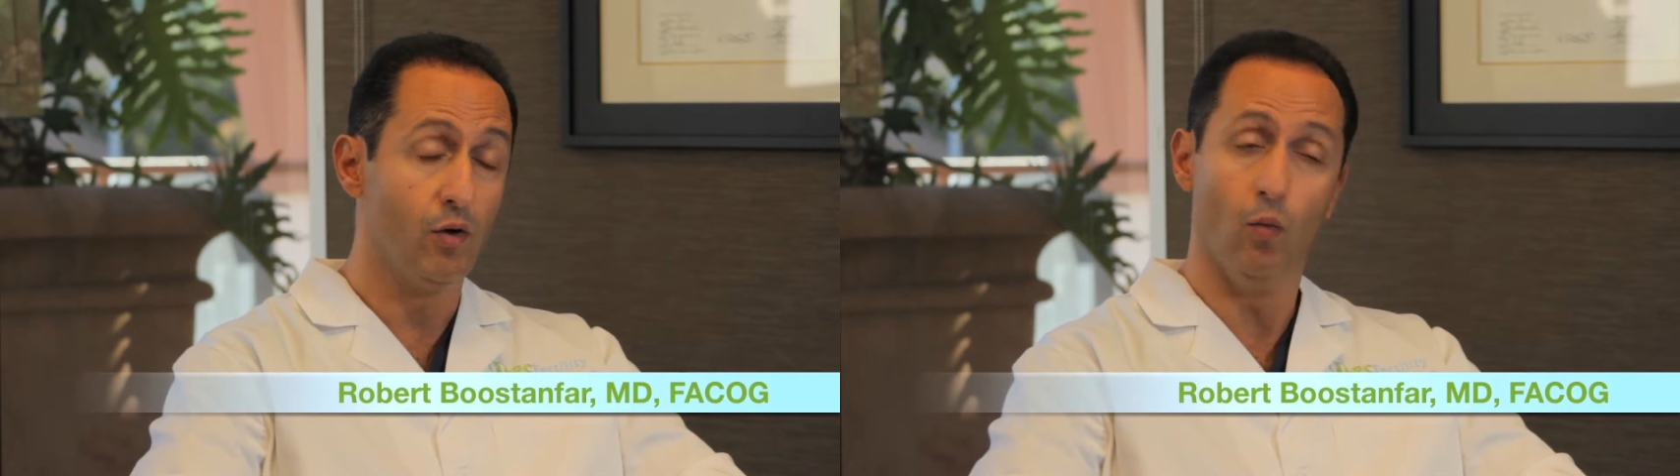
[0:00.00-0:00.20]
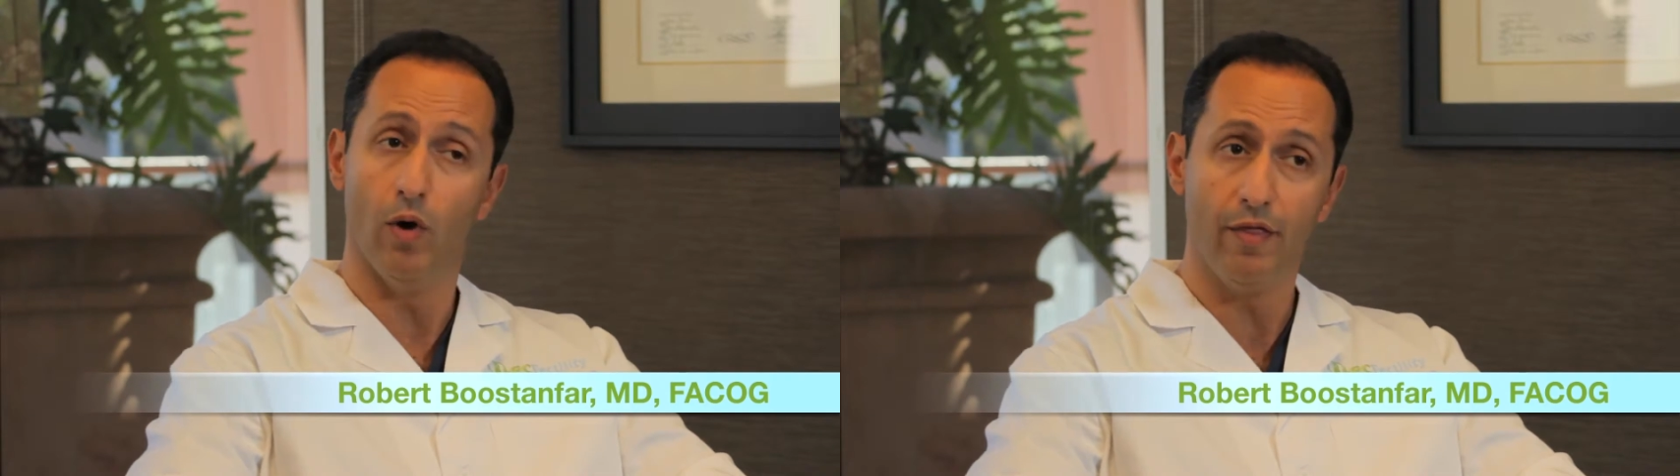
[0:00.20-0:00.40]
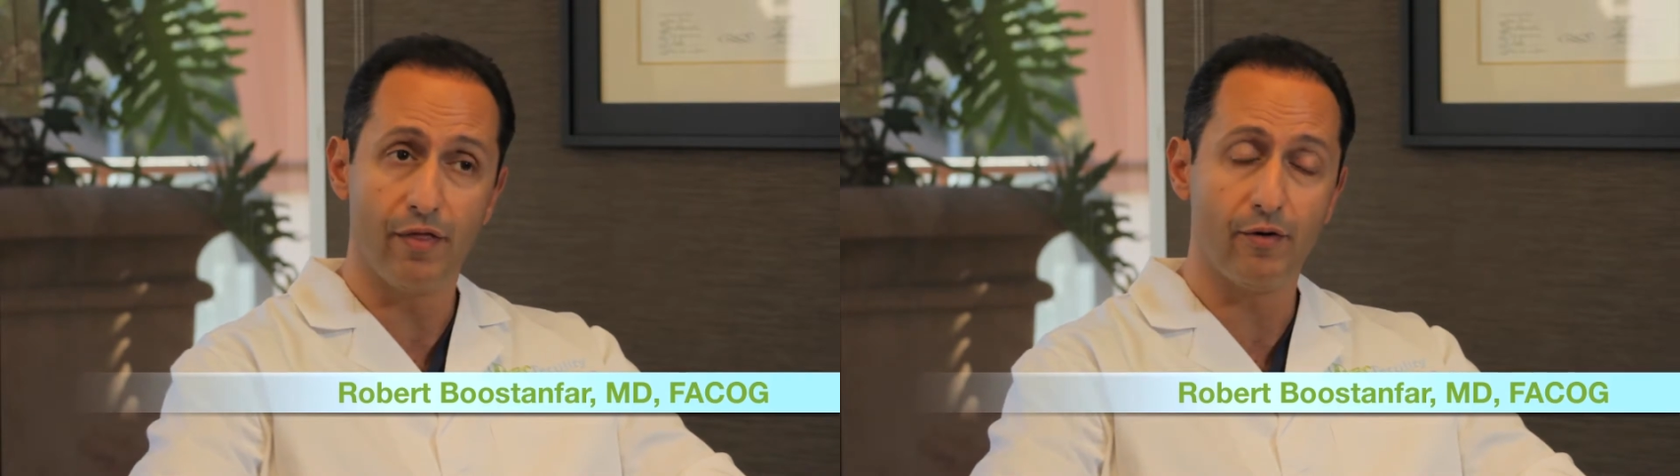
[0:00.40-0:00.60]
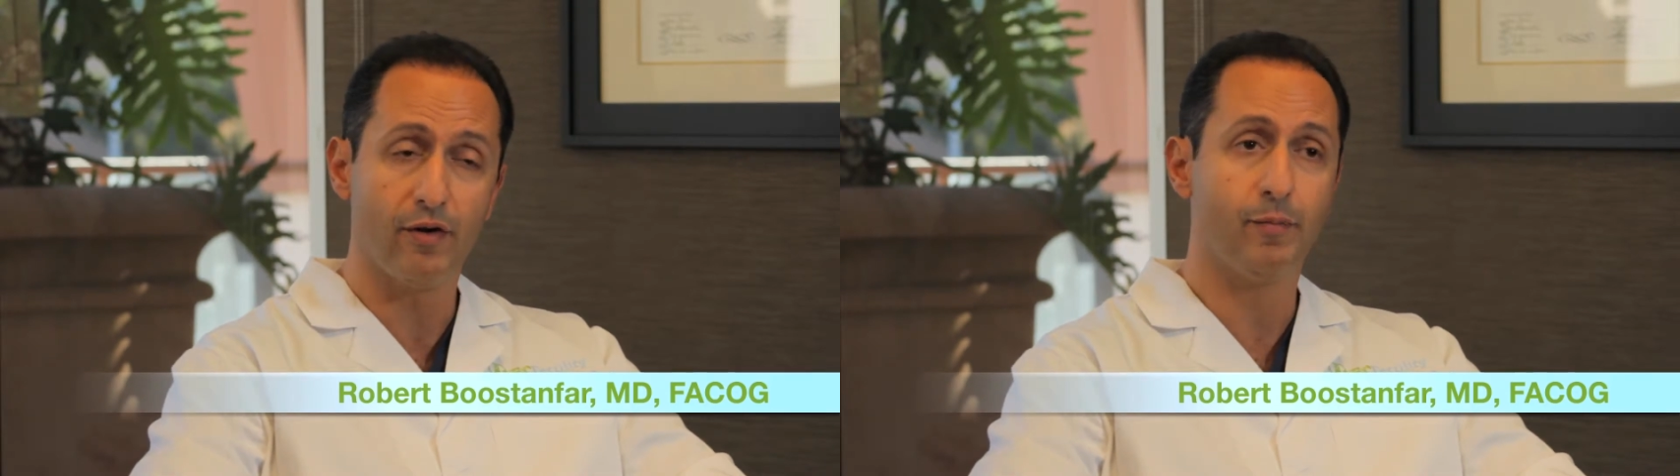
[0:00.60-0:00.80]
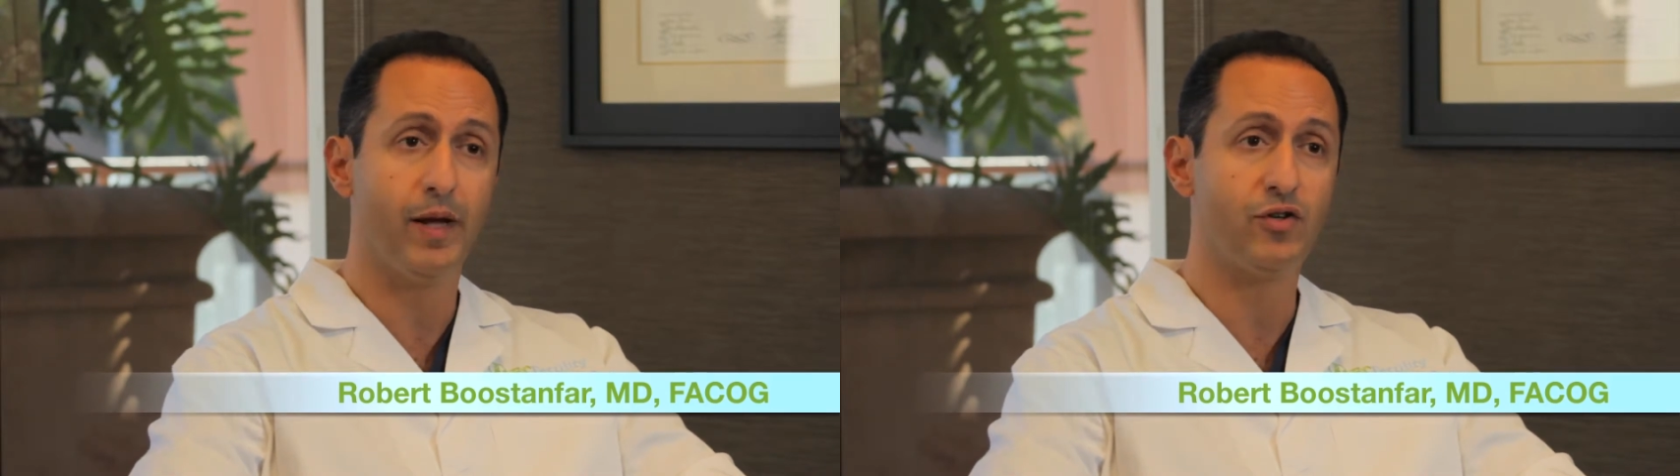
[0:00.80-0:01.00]
1/3
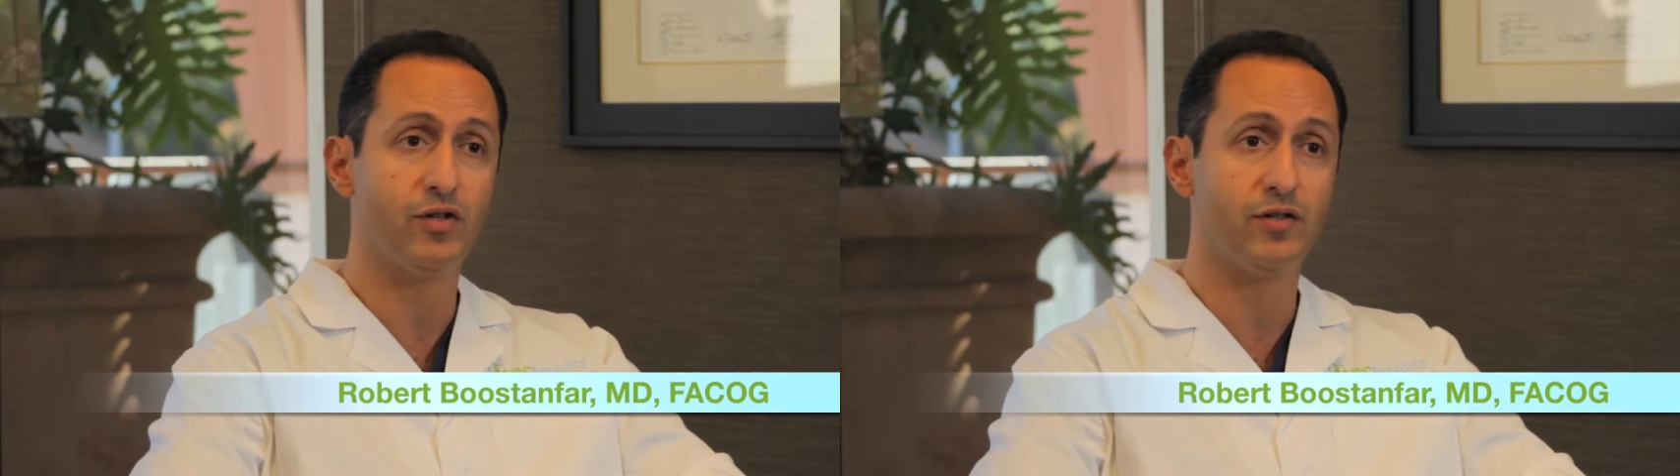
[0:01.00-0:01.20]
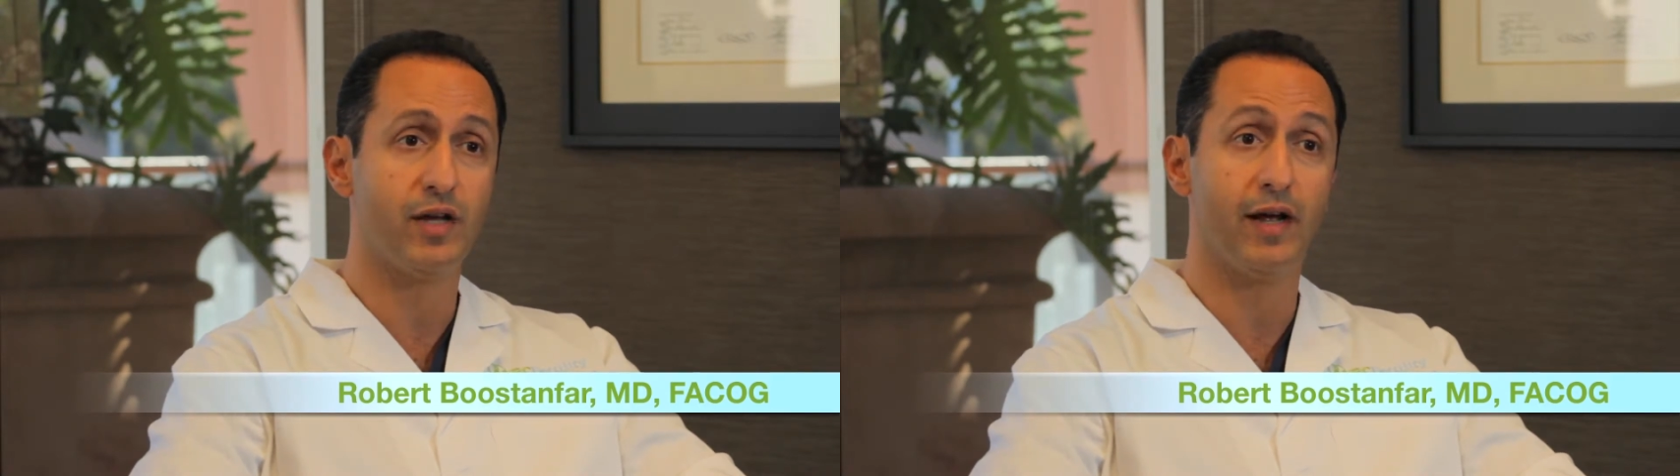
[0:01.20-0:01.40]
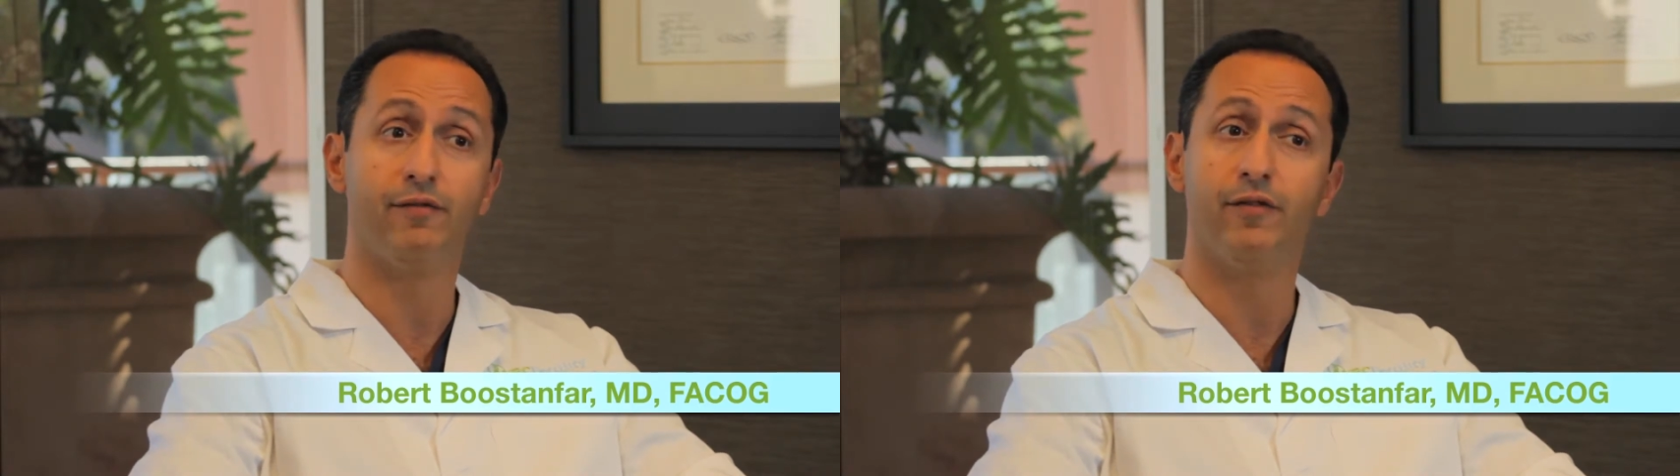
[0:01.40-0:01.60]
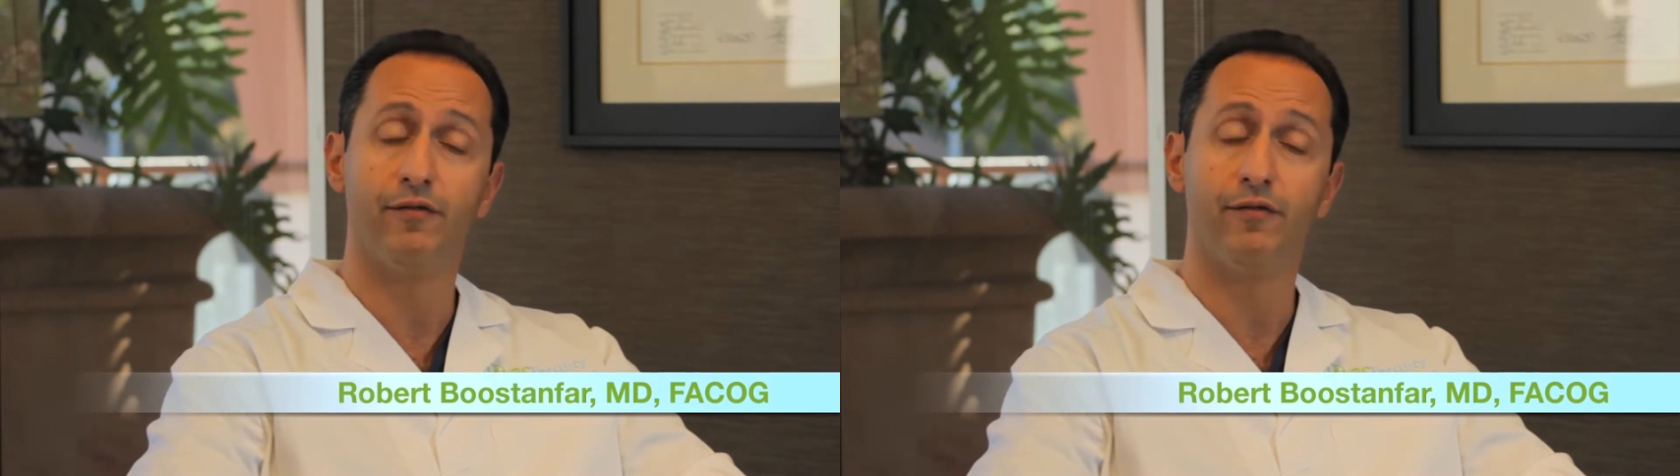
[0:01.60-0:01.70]
of patients have